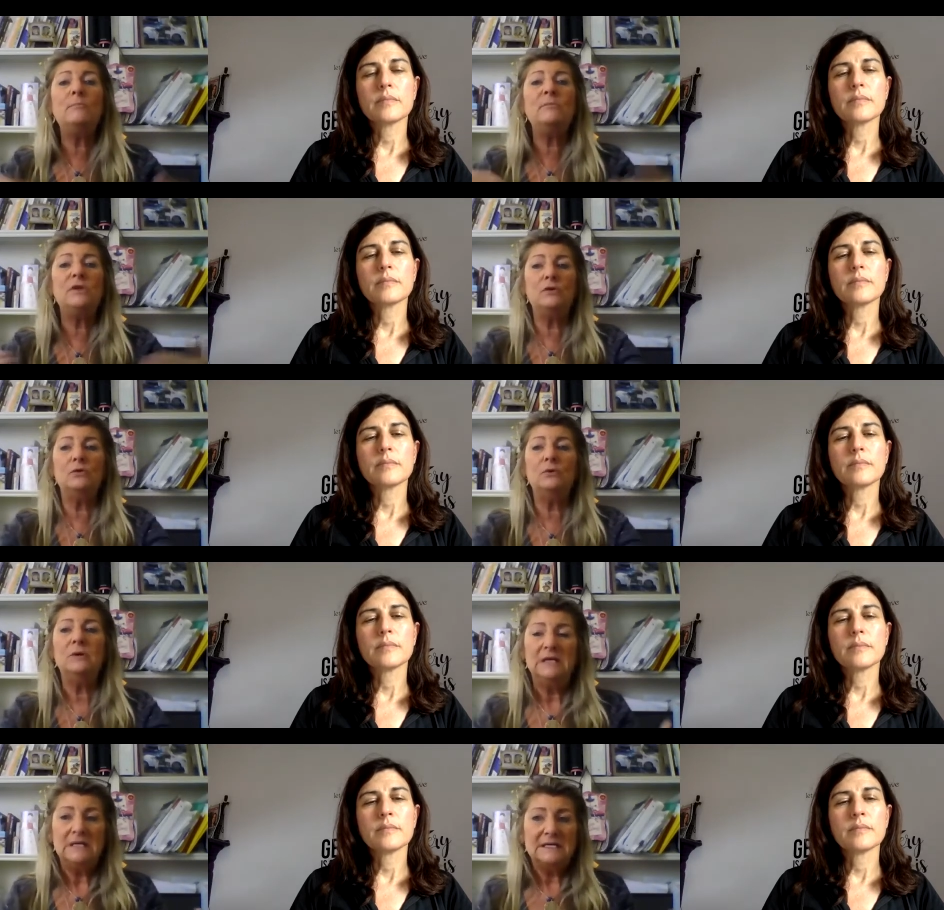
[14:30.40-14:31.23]
Speaker 1: you
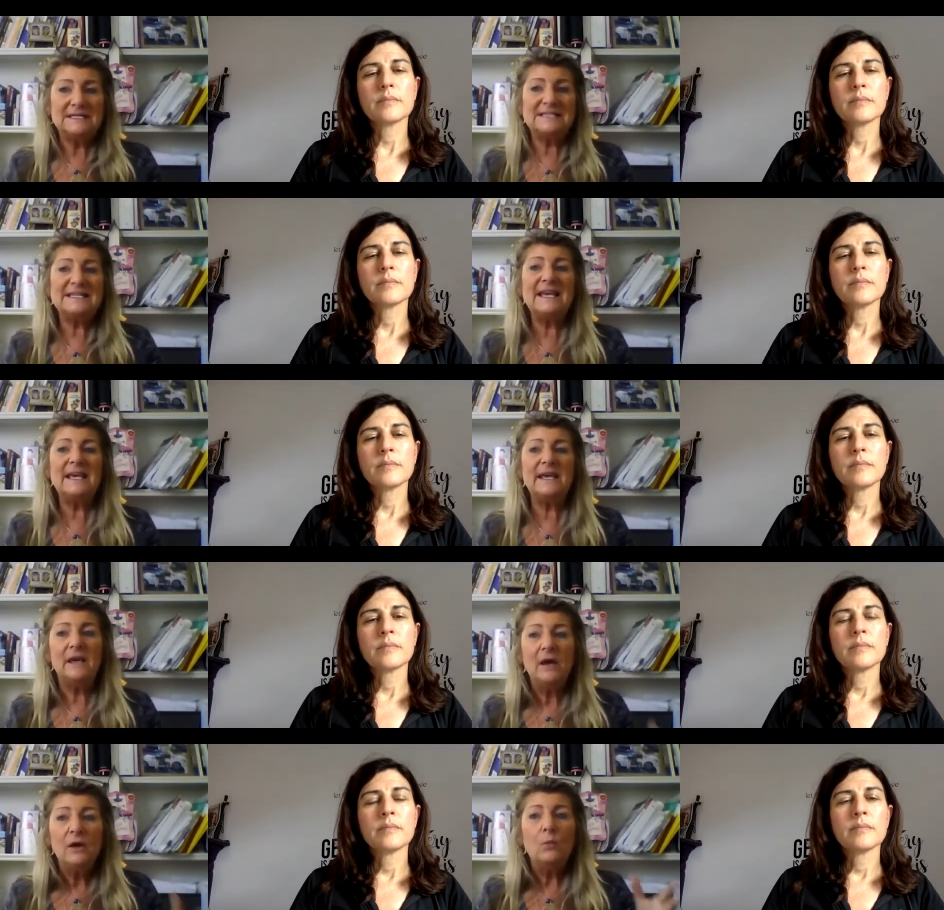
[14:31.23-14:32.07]
see
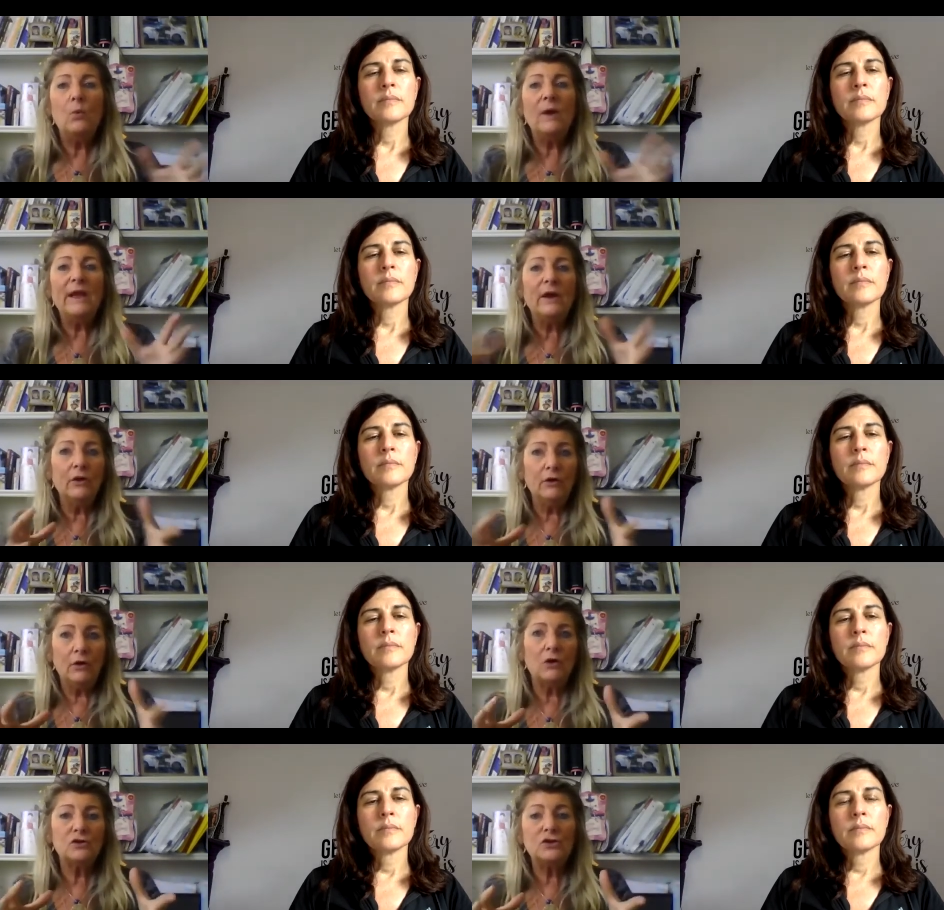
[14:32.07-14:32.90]
where
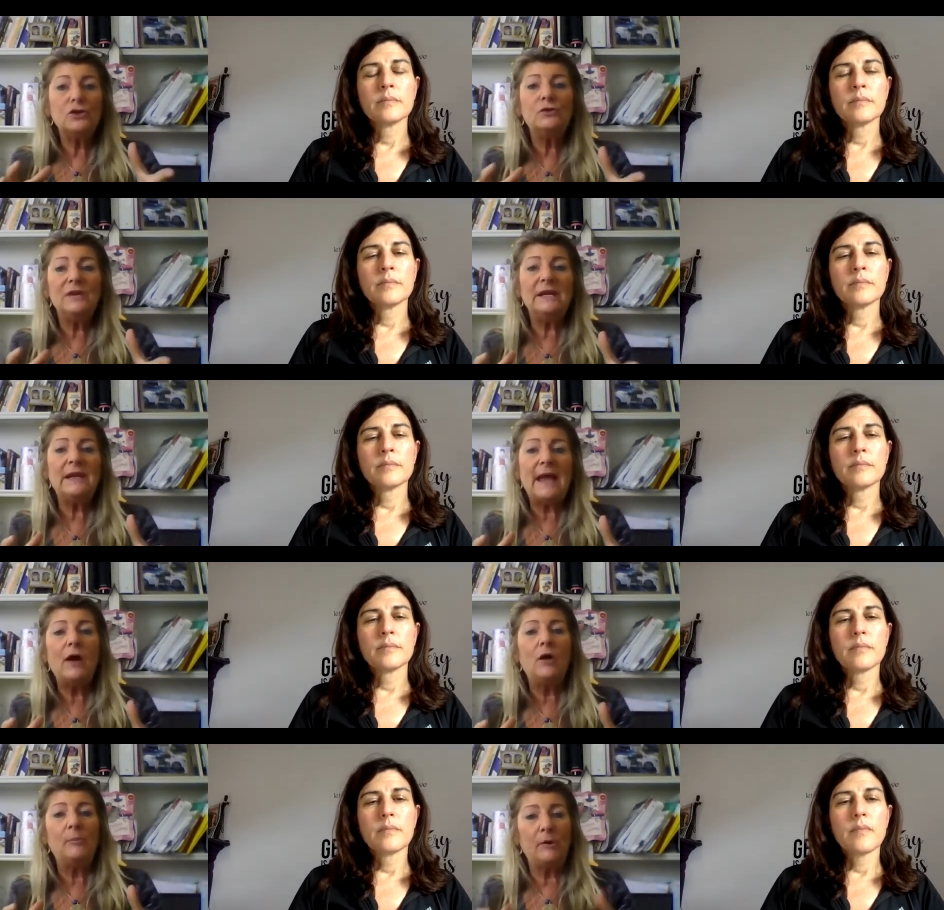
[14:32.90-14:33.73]
do you need
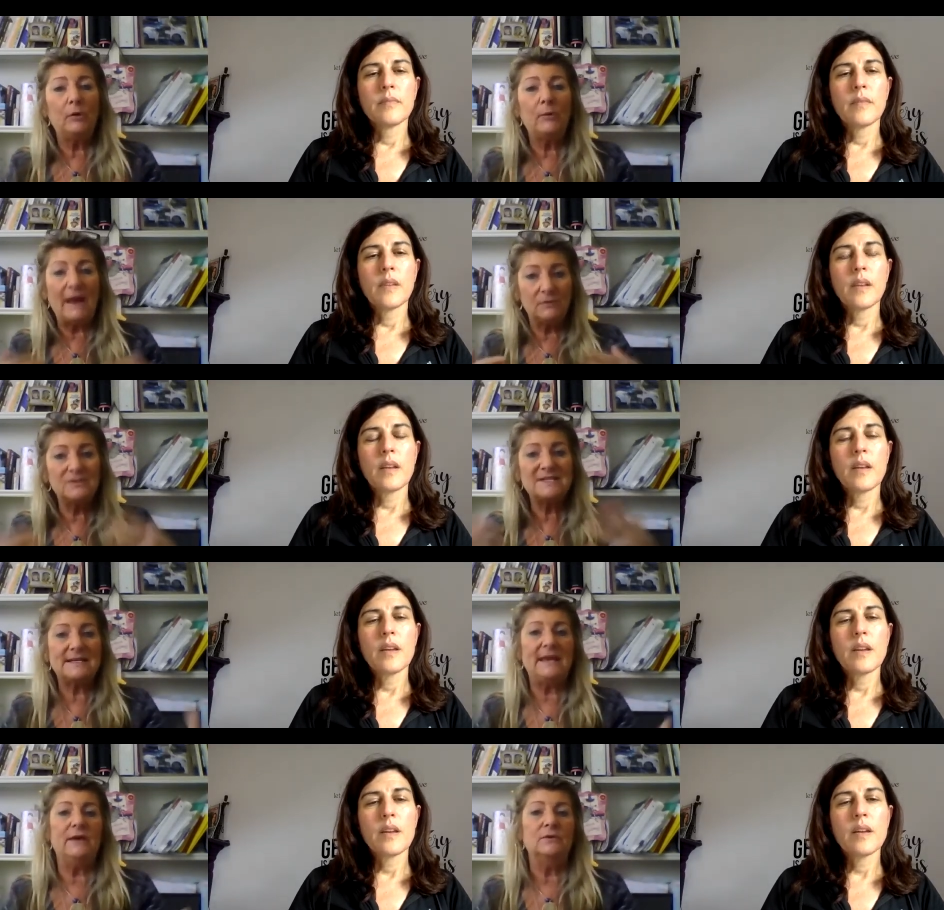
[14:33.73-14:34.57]
help around
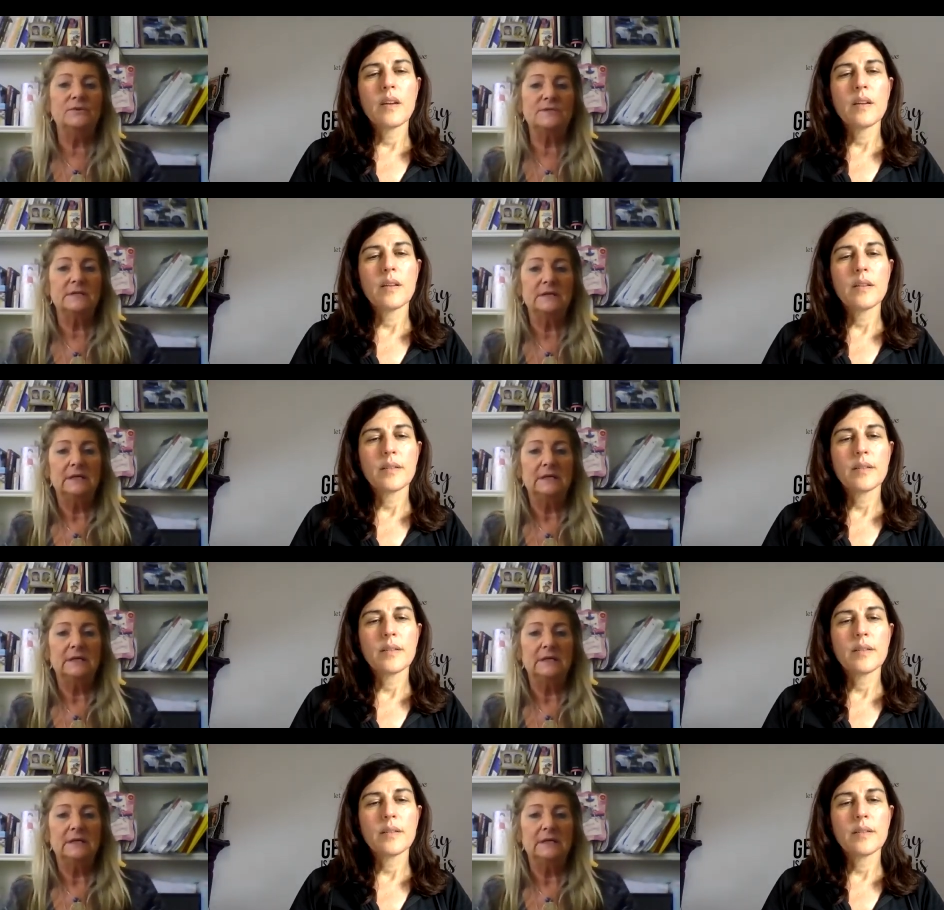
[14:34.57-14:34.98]
sales